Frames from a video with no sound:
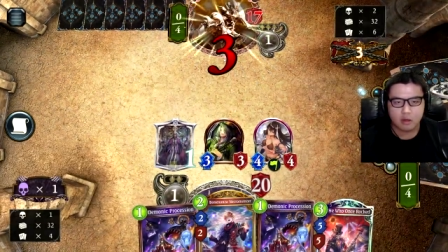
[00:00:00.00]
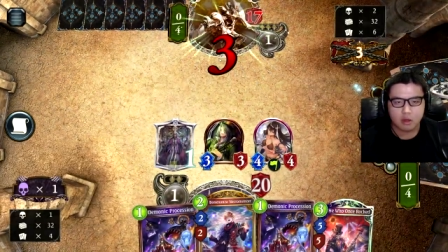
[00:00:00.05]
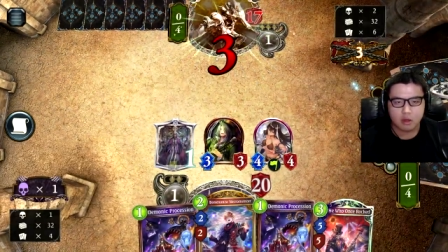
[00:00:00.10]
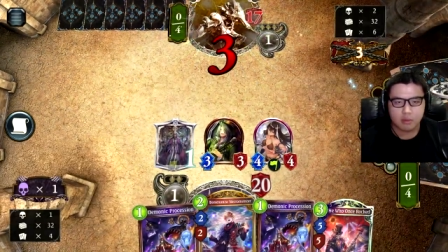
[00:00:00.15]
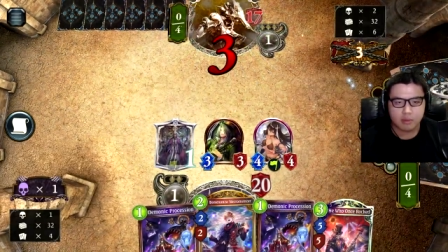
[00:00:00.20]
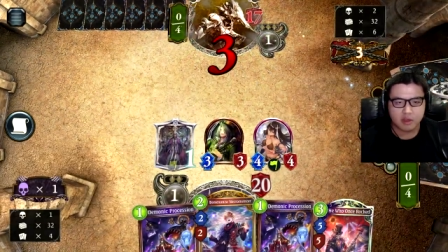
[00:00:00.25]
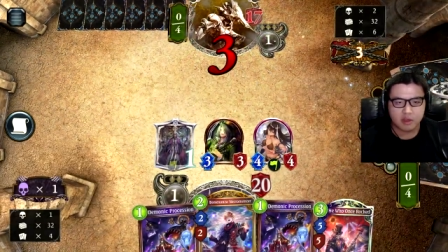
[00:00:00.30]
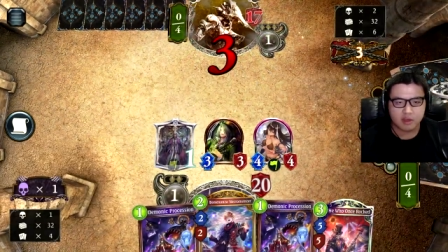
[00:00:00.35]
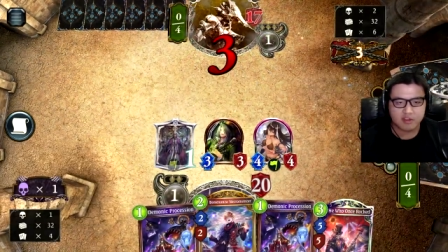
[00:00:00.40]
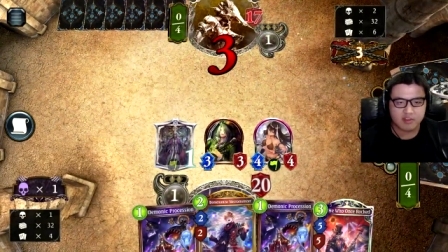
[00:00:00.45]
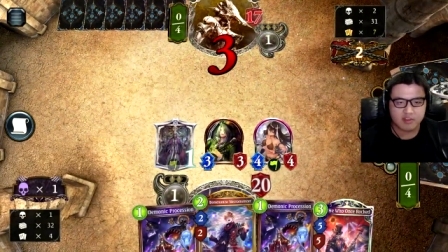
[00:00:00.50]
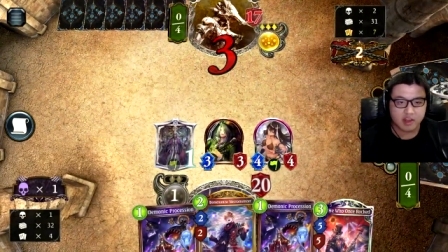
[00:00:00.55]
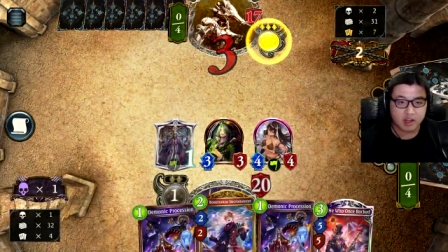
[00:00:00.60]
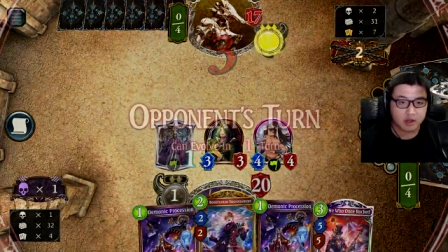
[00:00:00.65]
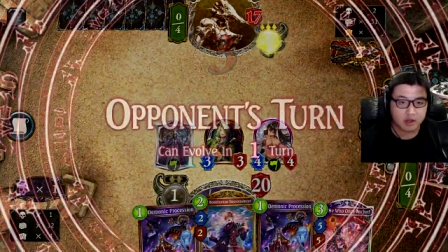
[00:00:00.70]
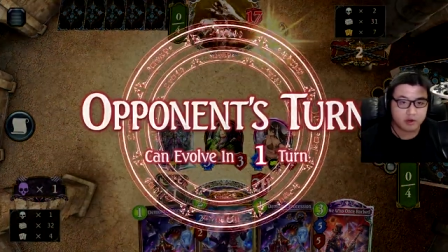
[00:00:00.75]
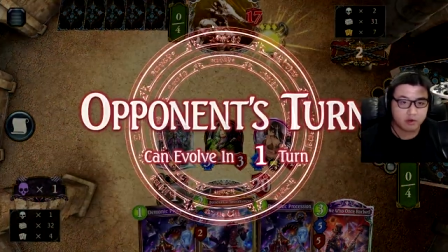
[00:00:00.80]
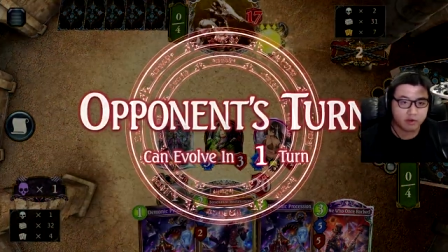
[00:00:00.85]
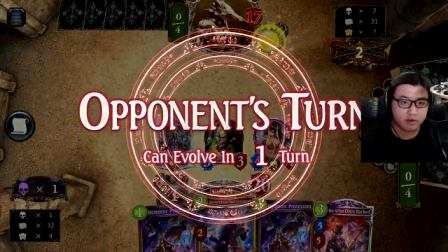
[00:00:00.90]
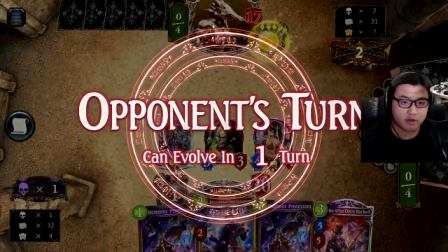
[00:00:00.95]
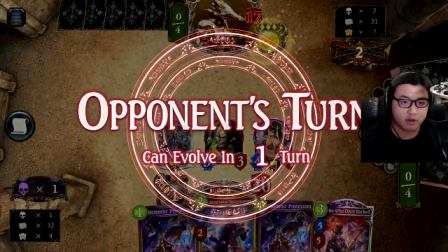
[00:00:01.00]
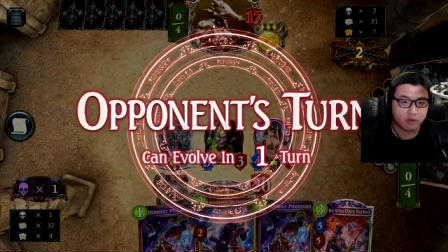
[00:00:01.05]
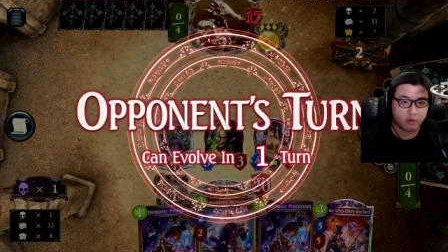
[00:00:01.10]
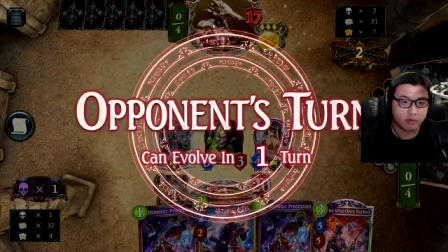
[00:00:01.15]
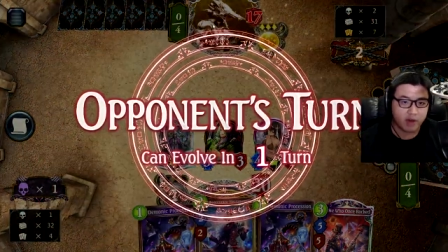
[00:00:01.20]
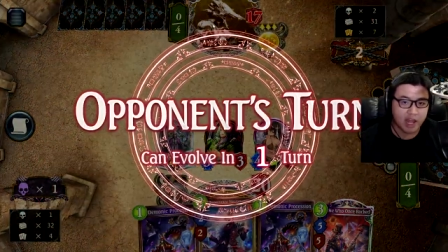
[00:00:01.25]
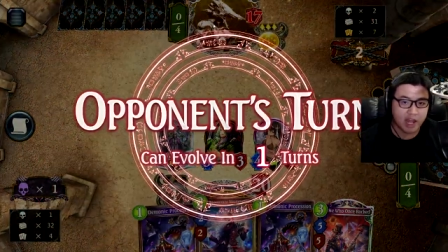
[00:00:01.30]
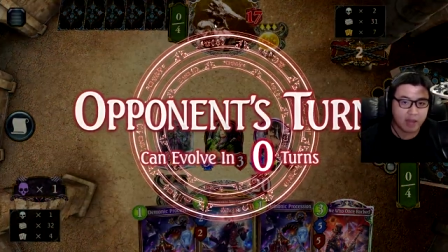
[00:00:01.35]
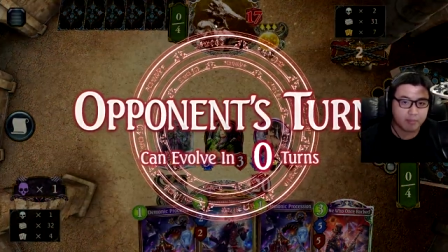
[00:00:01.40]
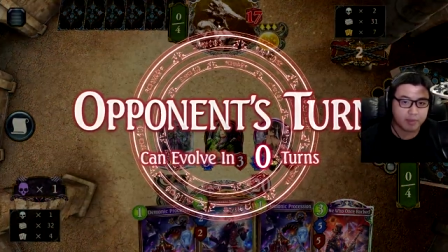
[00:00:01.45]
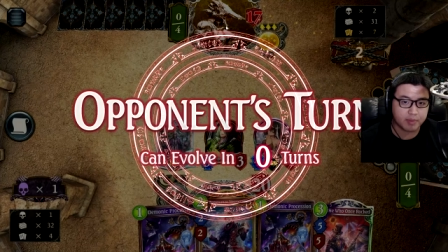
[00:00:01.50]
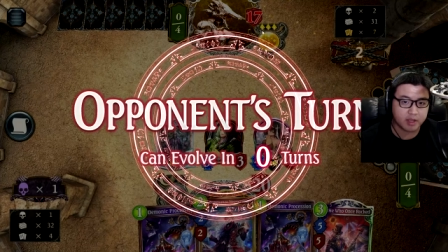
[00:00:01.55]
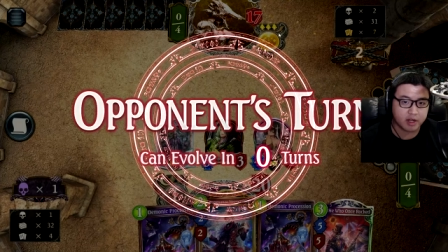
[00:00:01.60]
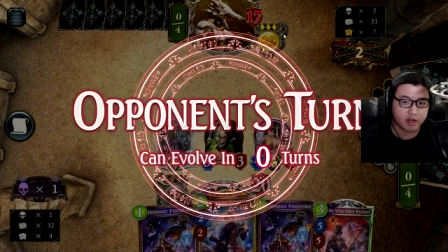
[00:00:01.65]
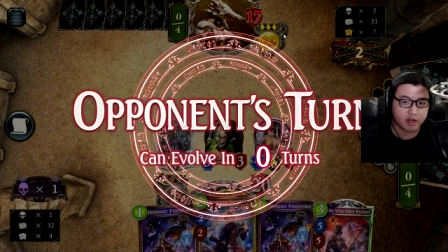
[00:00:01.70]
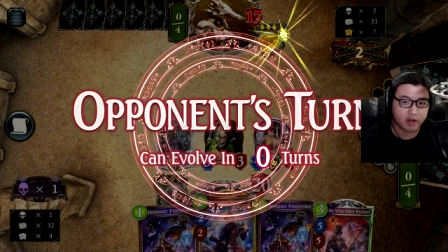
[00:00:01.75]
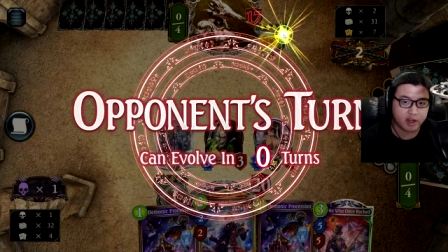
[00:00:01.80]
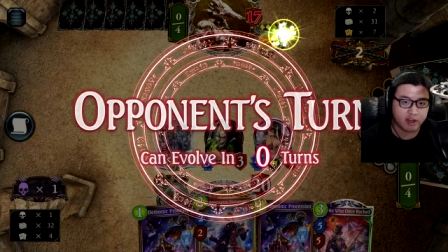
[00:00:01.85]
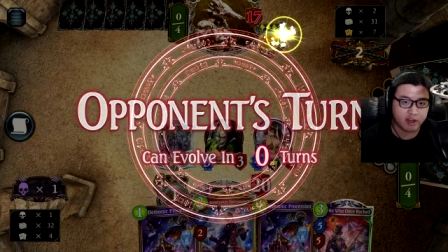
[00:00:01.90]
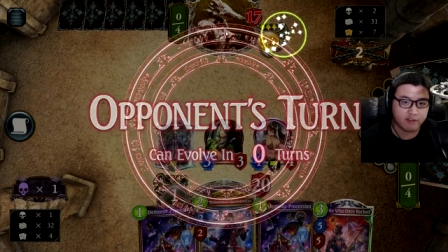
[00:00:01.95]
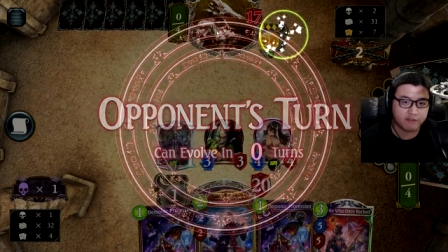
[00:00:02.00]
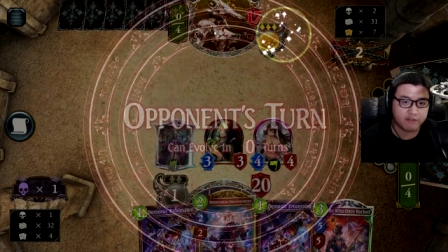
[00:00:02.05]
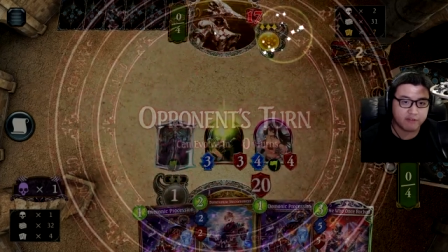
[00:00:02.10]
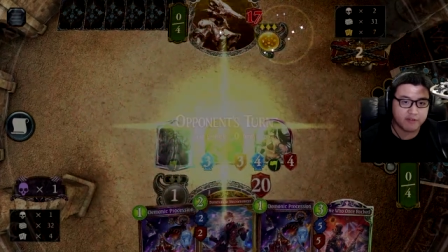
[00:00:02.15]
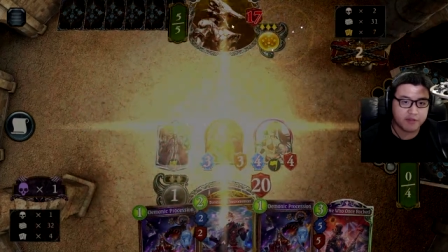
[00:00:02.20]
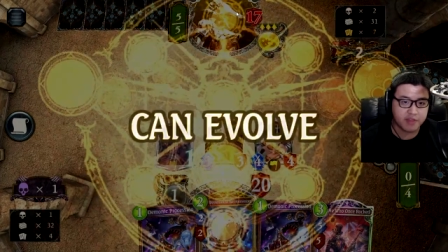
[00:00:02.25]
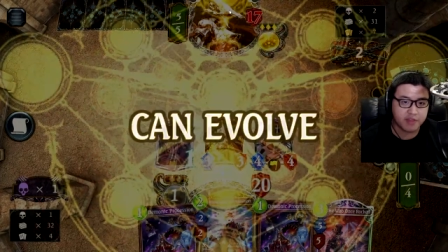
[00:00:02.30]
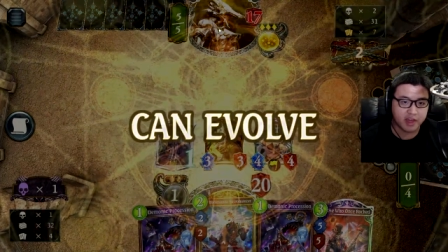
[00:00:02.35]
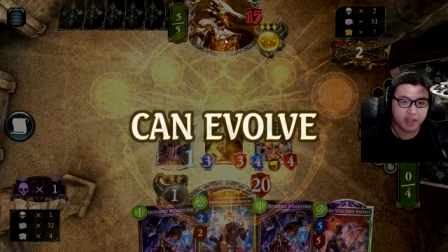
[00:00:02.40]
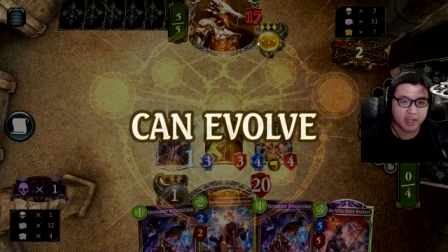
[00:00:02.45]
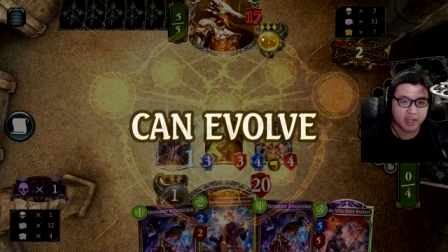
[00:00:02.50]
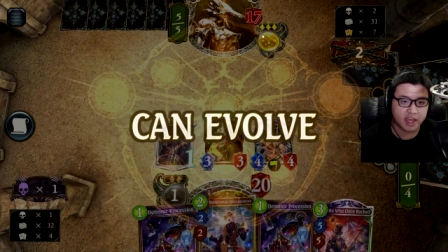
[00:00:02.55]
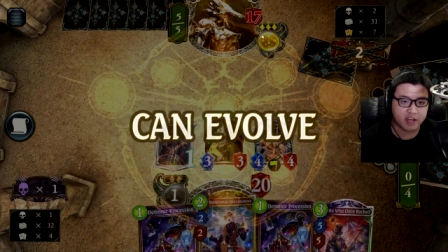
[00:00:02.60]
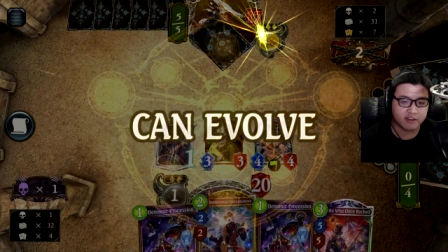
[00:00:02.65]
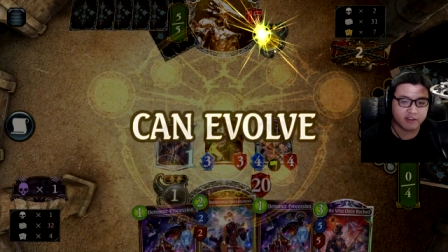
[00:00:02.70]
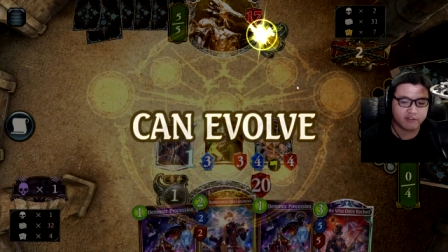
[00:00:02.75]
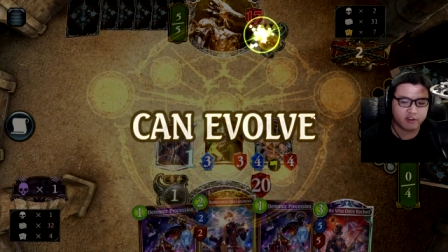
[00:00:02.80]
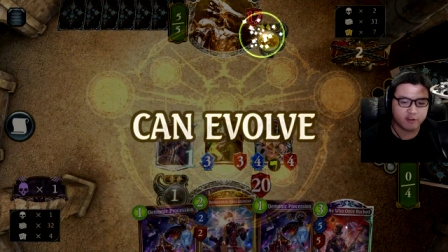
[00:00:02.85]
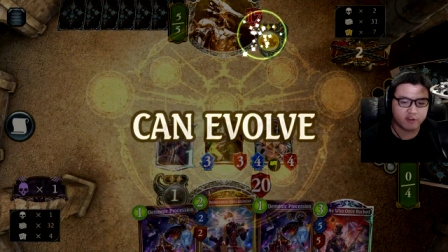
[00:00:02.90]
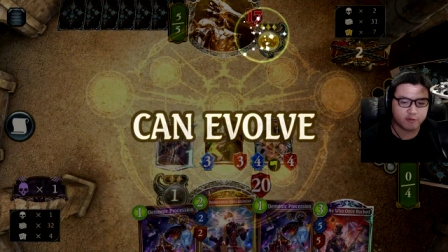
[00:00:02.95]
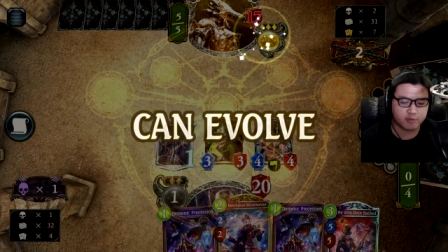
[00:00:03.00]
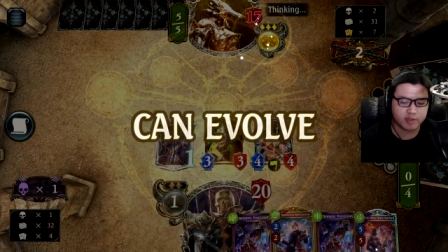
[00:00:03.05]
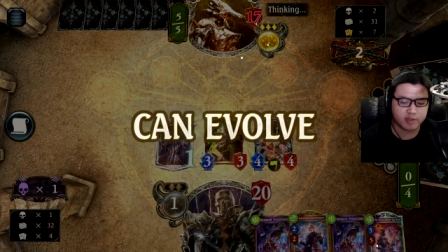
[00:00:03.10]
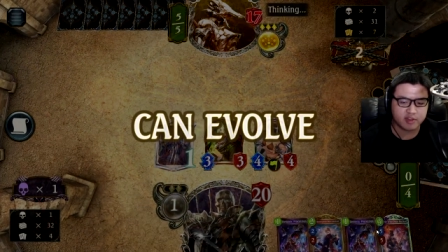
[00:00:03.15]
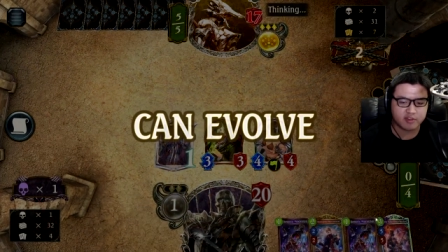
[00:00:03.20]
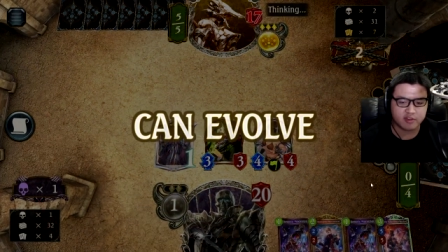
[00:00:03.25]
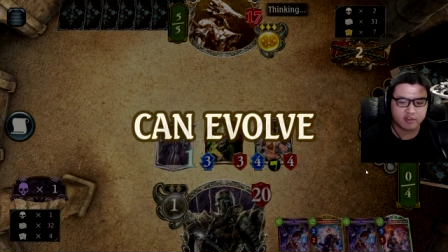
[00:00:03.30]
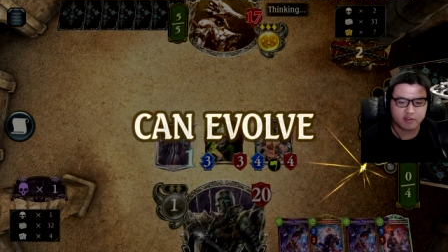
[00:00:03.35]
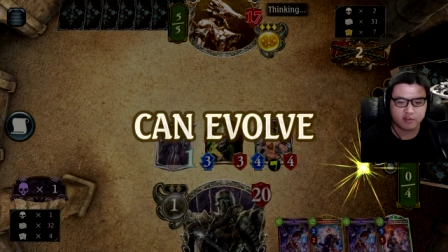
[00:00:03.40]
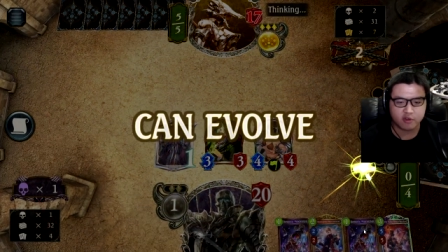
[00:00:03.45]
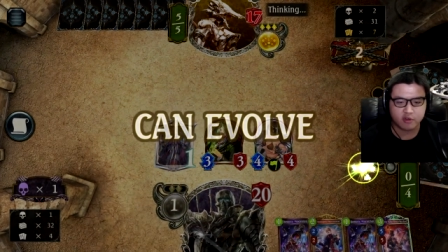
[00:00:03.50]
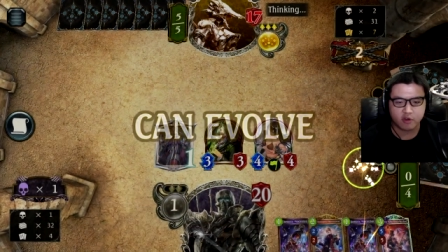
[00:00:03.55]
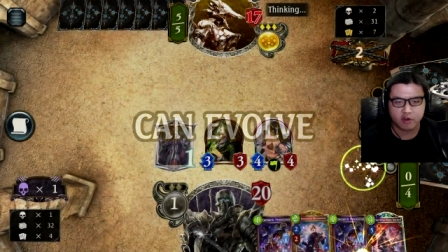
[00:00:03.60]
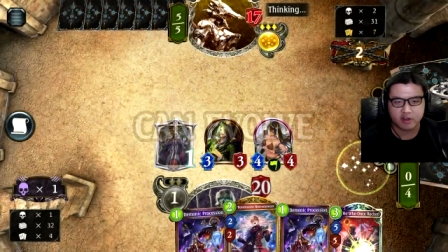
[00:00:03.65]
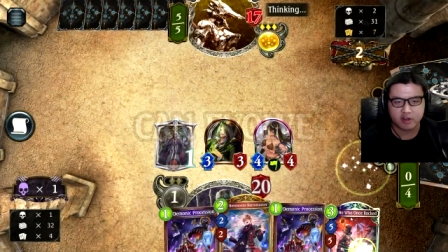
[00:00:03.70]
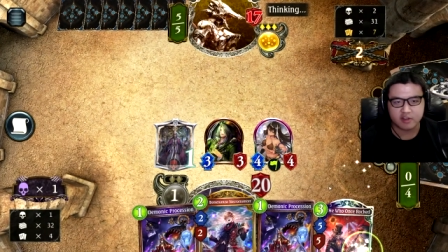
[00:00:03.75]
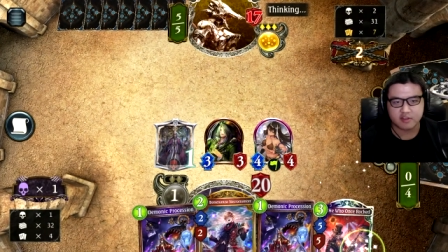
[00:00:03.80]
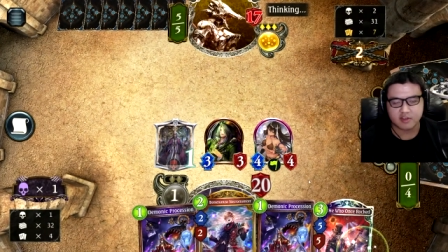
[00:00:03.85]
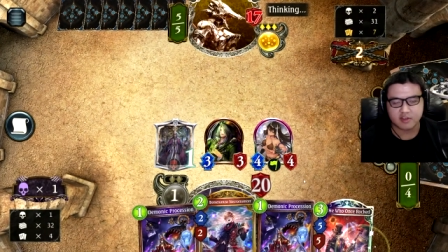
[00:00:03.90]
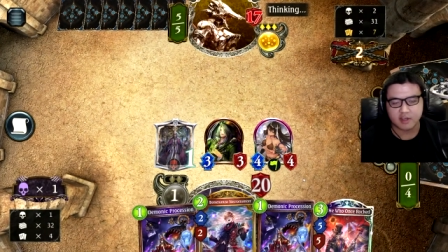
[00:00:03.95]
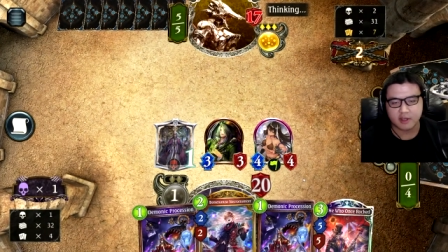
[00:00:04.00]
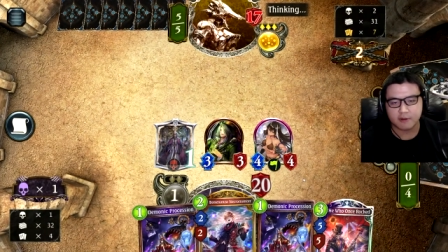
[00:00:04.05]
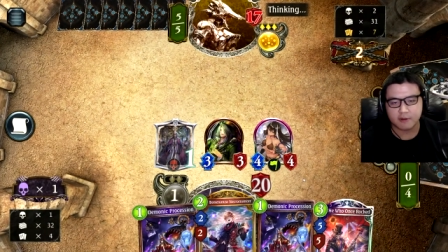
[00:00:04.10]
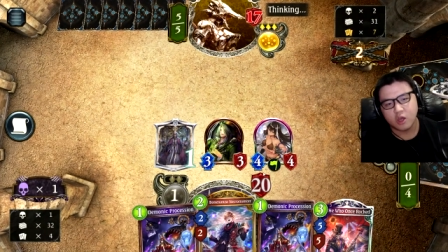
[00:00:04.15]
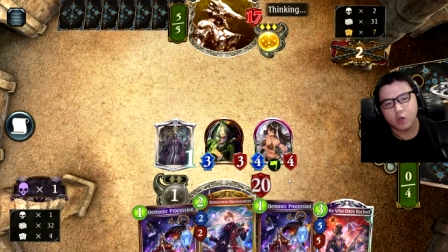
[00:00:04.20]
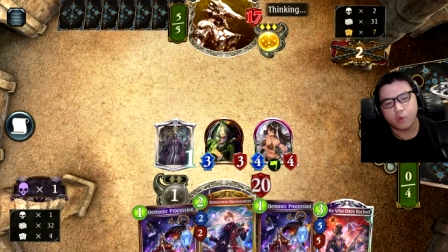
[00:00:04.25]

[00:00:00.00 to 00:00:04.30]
Because they didn't ramp enough, they can't evolve Plesiosaurus yet.